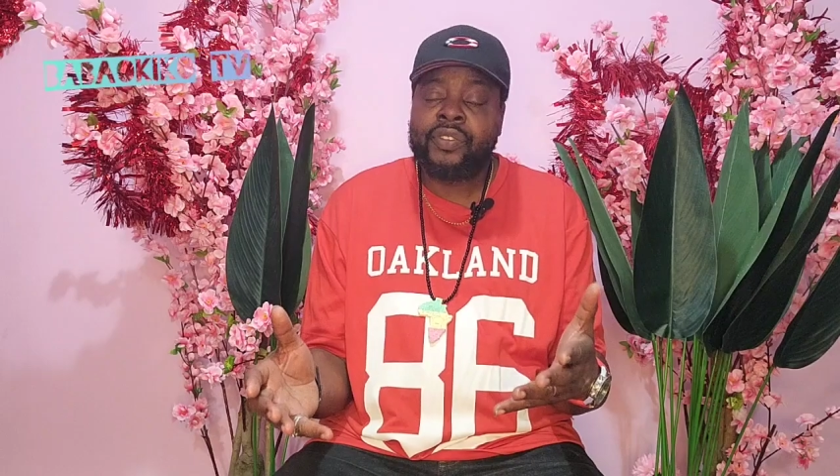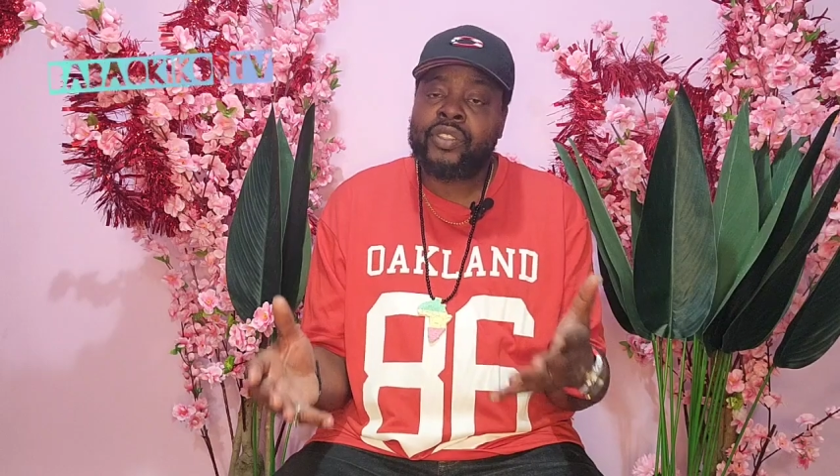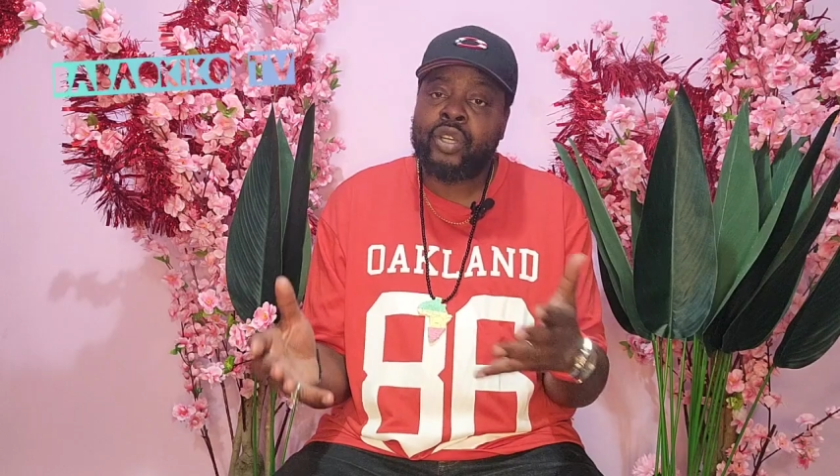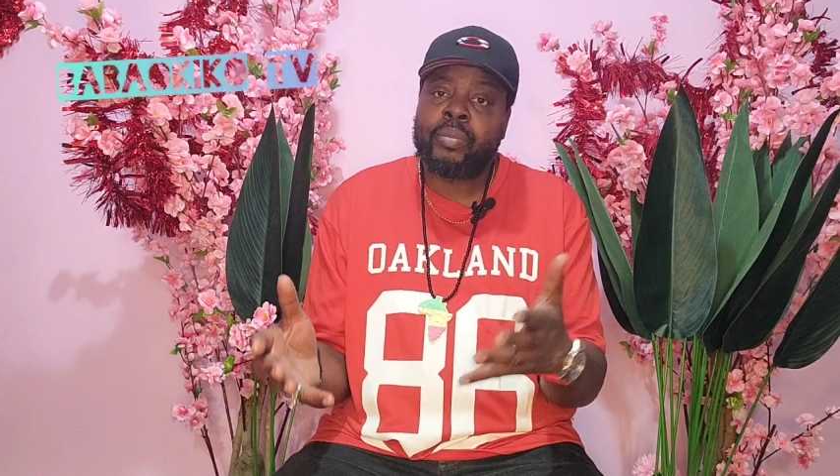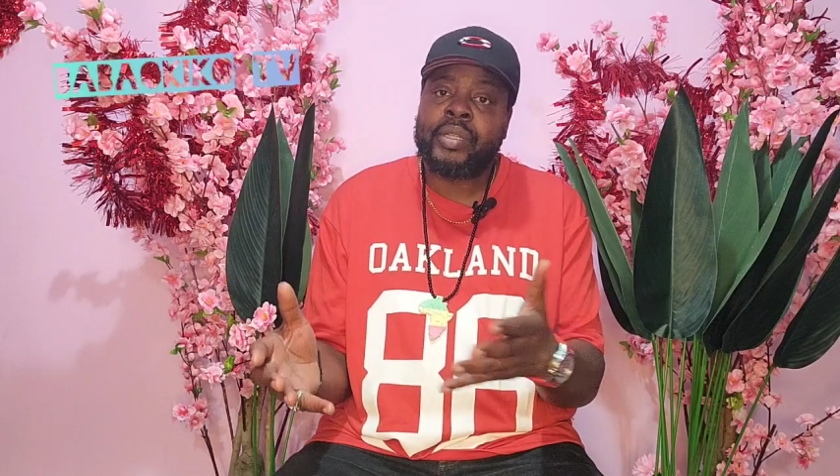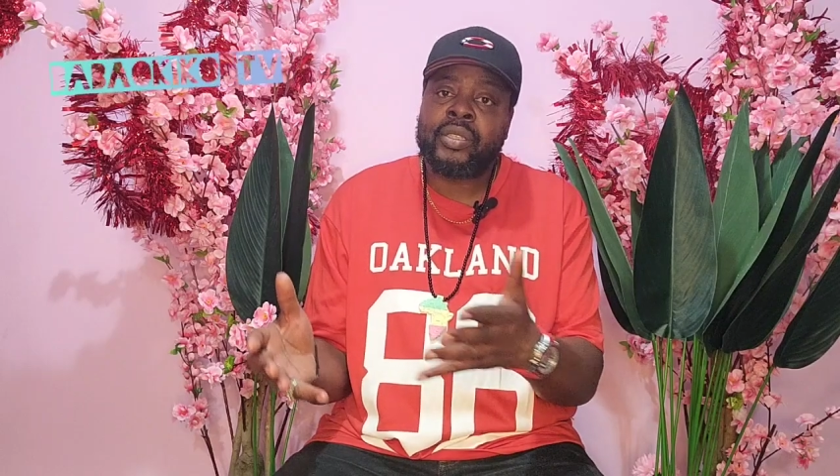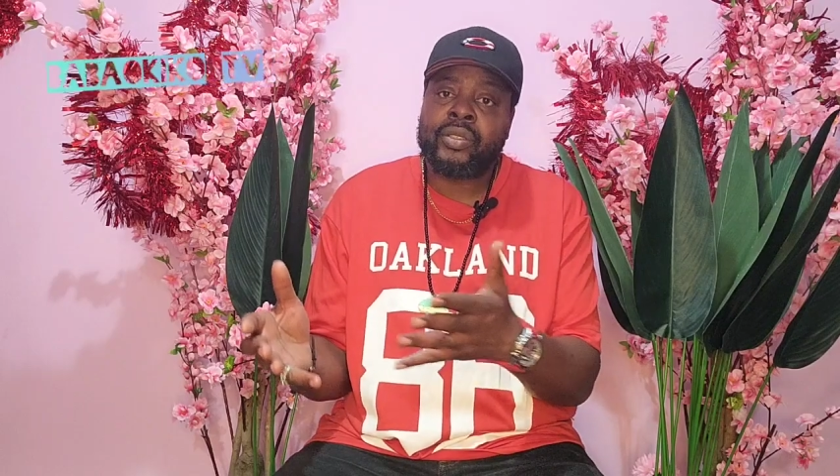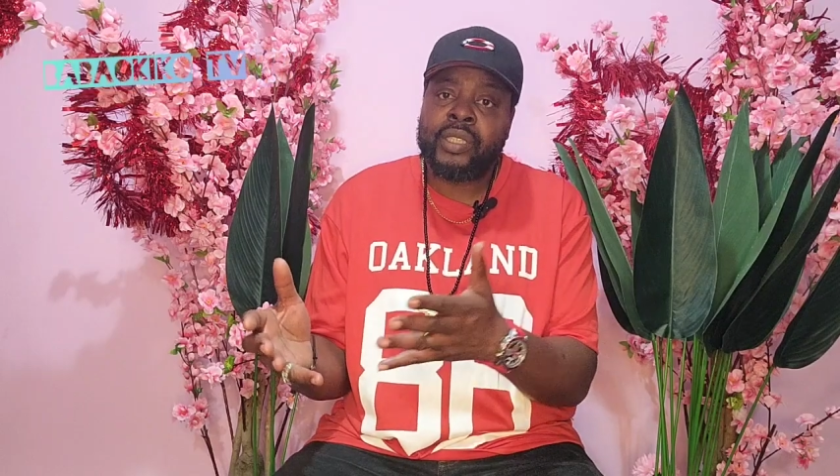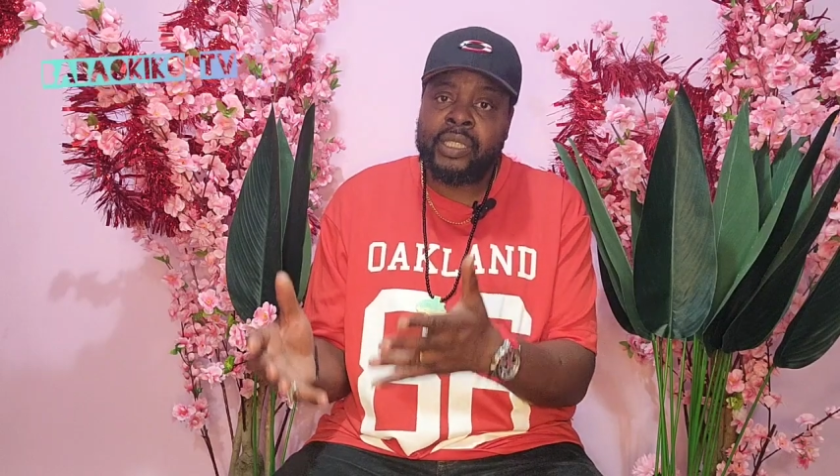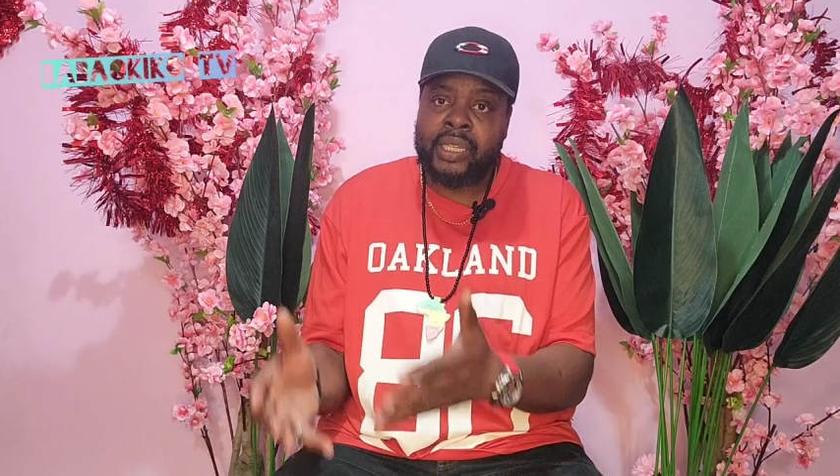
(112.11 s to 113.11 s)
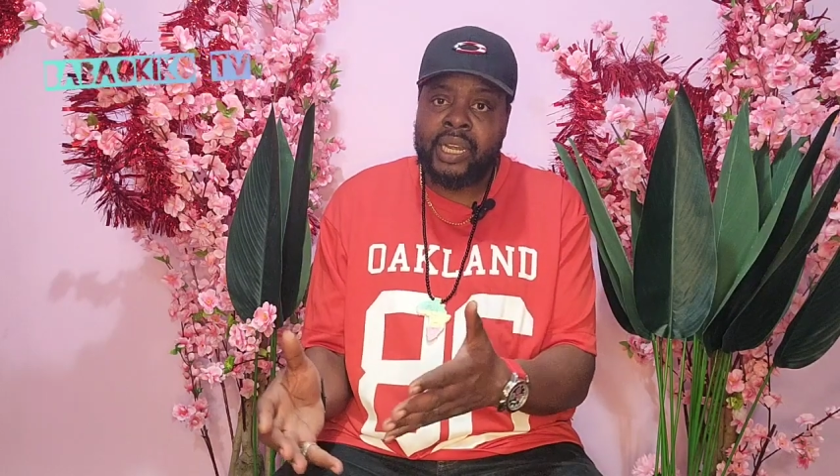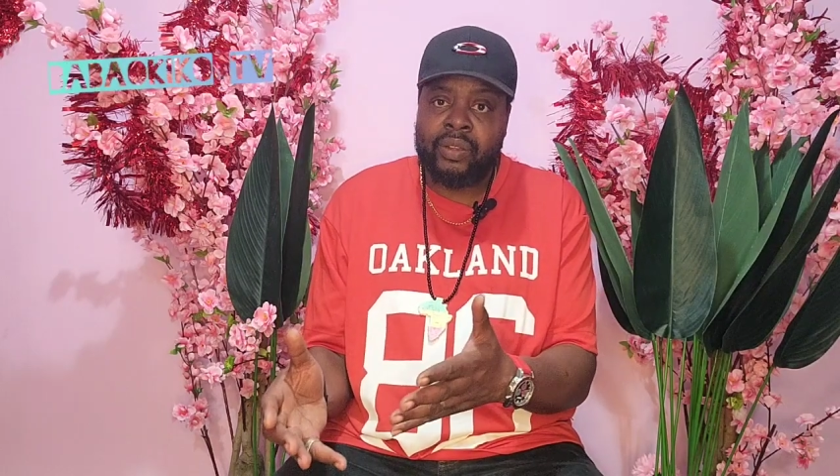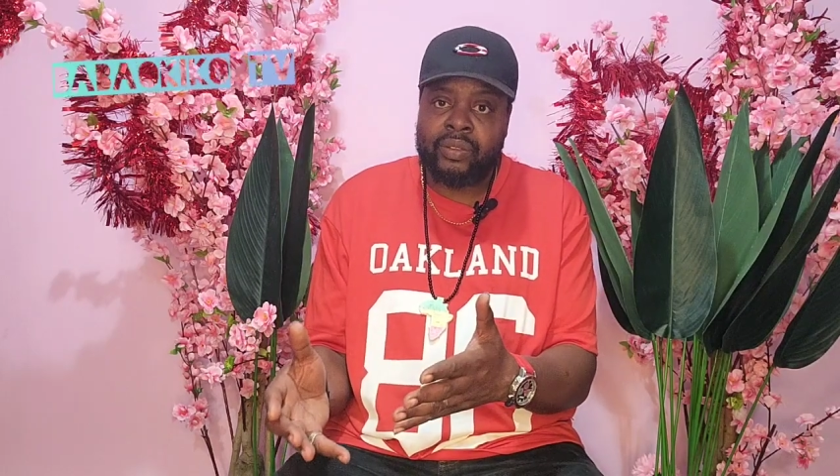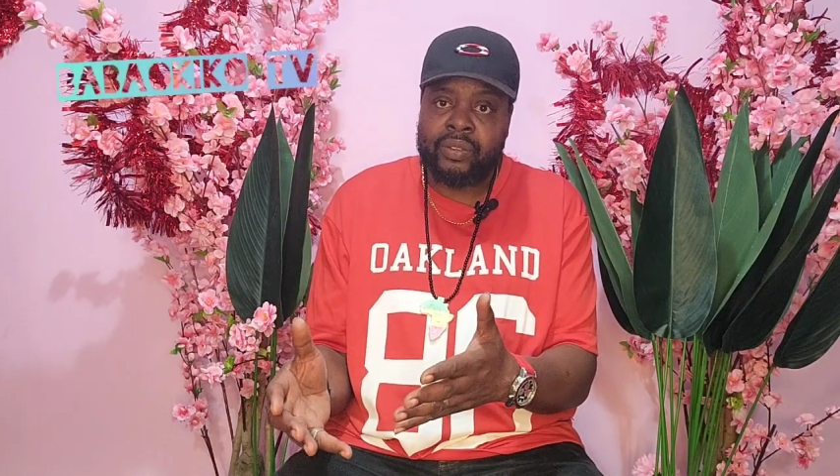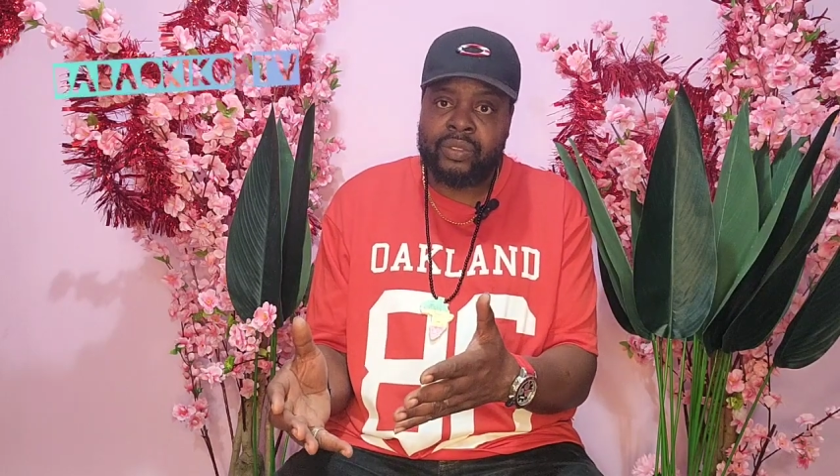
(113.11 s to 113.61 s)
he's committed to the
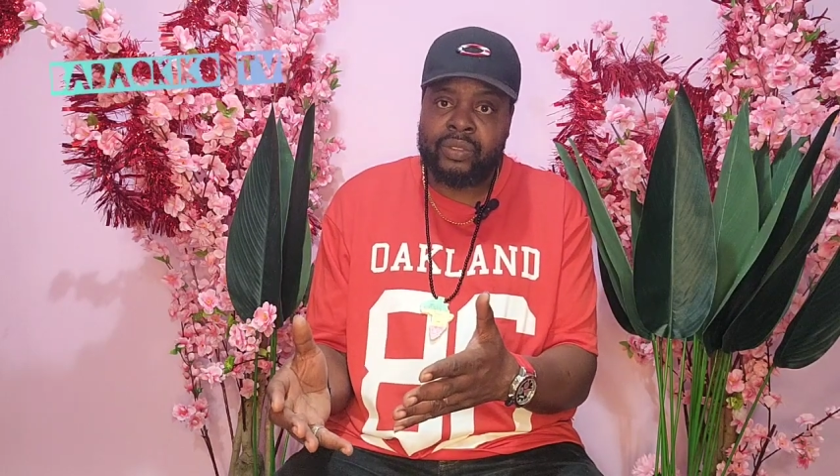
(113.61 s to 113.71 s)
ground,